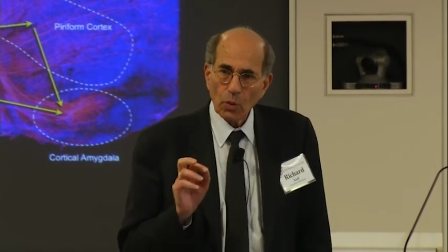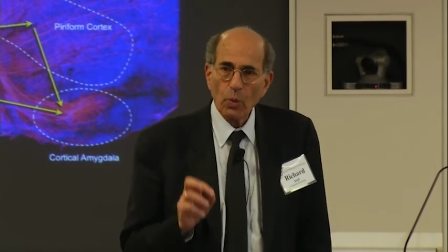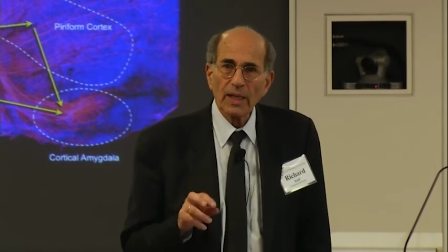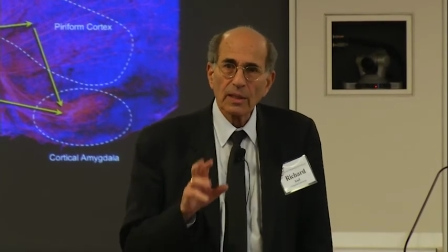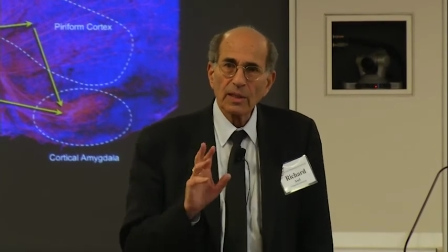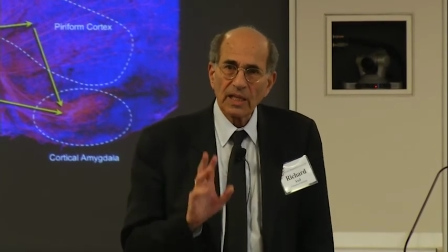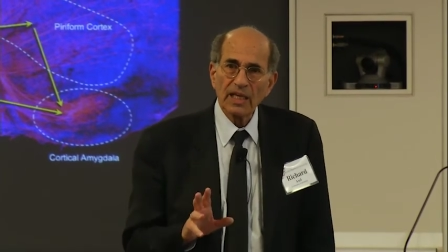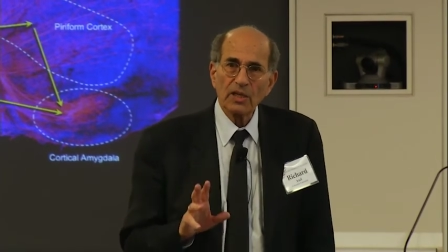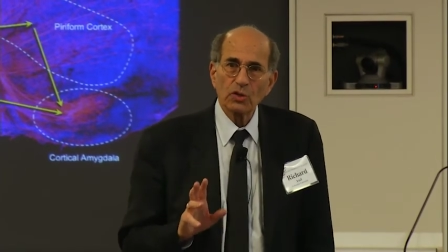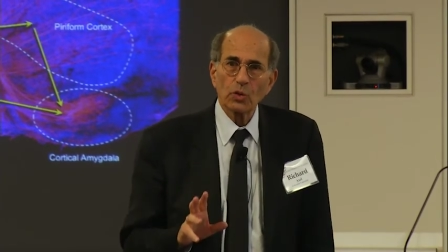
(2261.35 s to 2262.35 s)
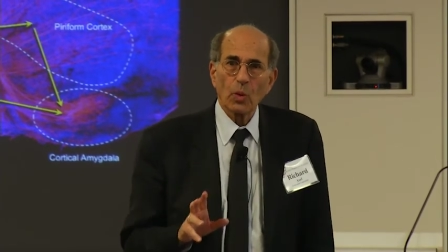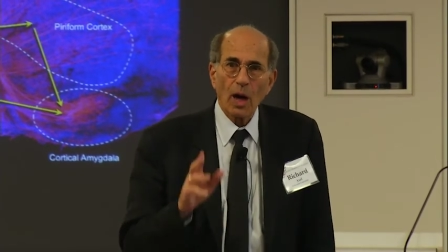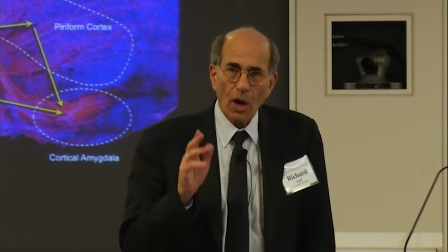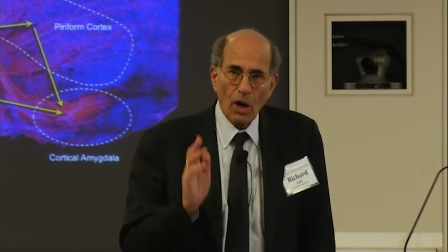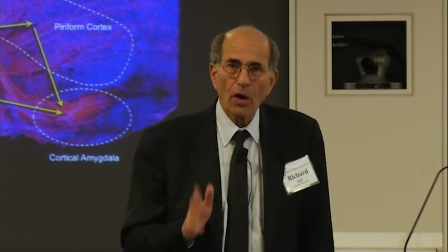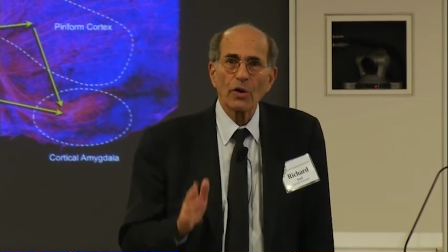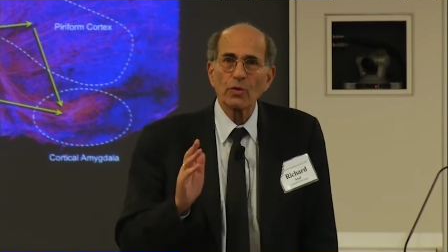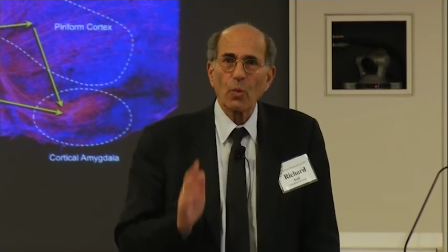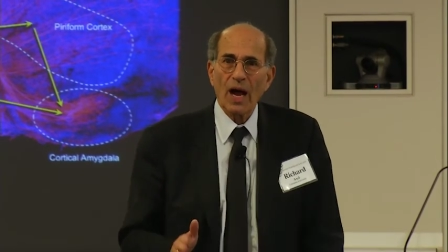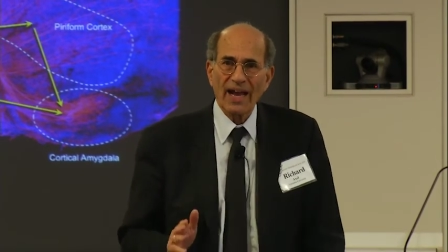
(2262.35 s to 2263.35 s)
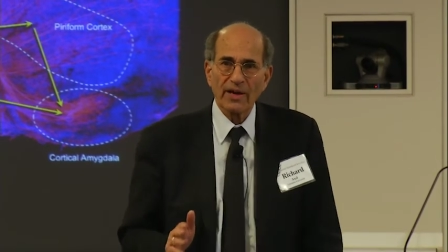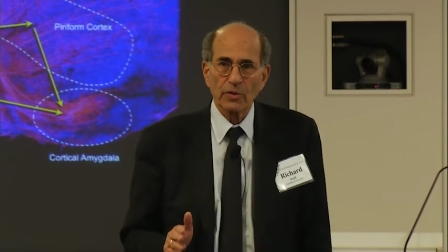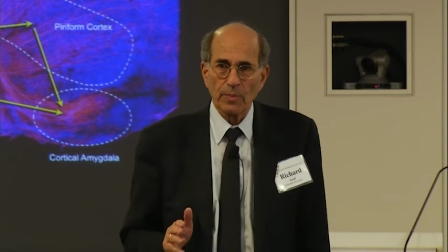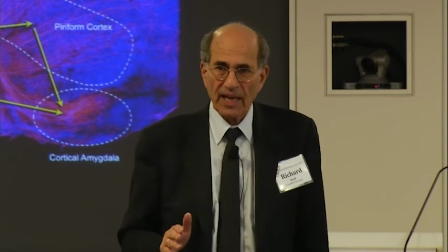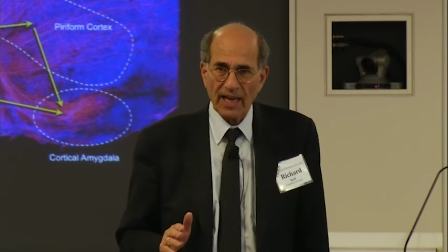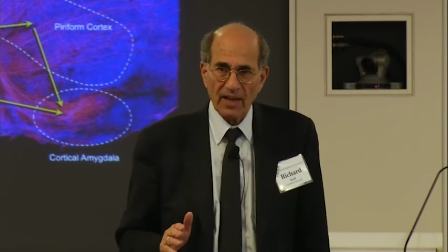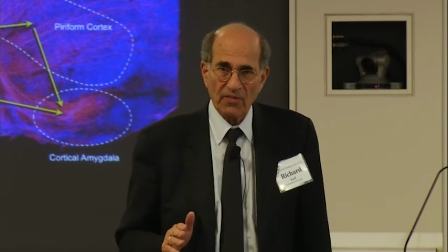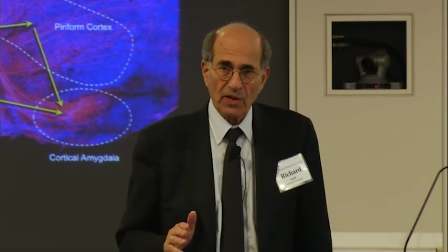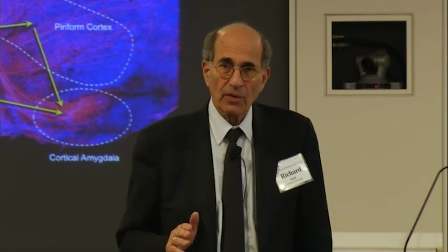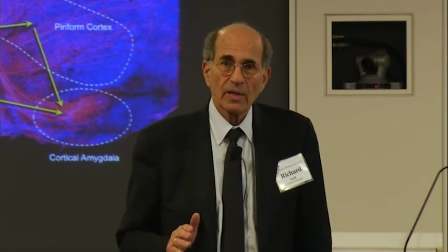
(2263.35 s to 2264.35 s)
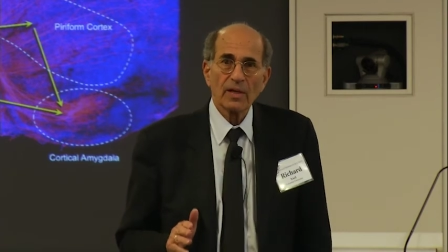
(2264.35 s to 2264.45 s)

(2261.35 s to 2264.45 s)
will lead to a hardwired behavior.